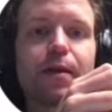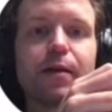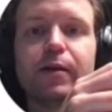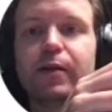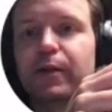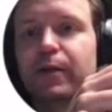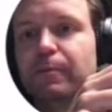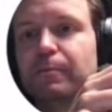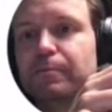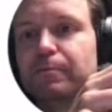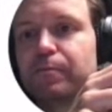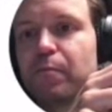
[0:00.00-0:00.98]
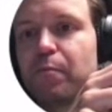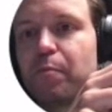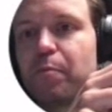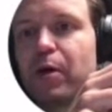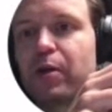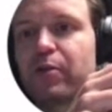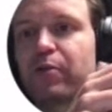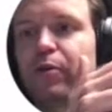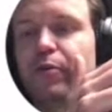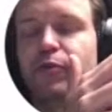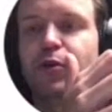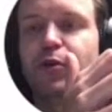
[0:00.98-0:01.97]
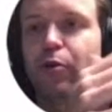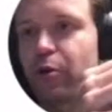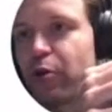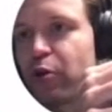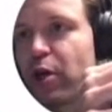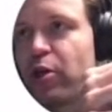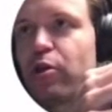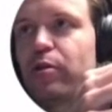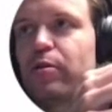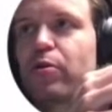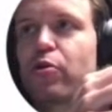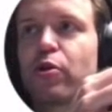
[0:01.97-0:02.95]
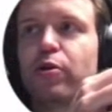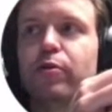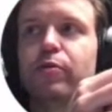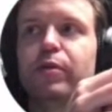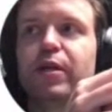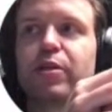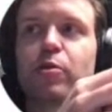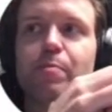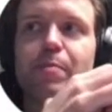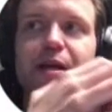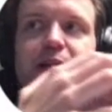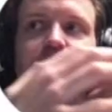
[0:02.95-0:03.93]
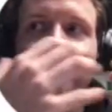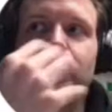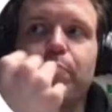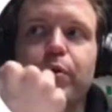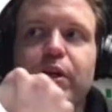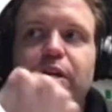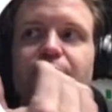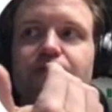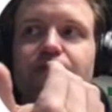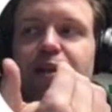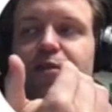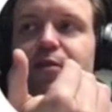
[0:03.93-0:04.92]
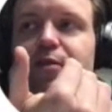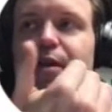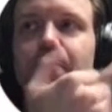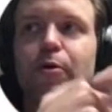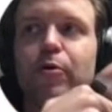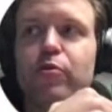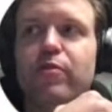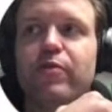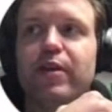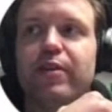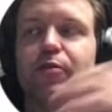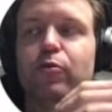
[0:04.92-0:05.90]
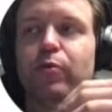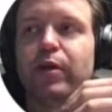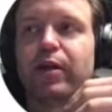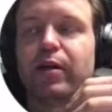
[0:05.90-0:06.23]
part of the organization, so that's mainly pre-event and post-event, doing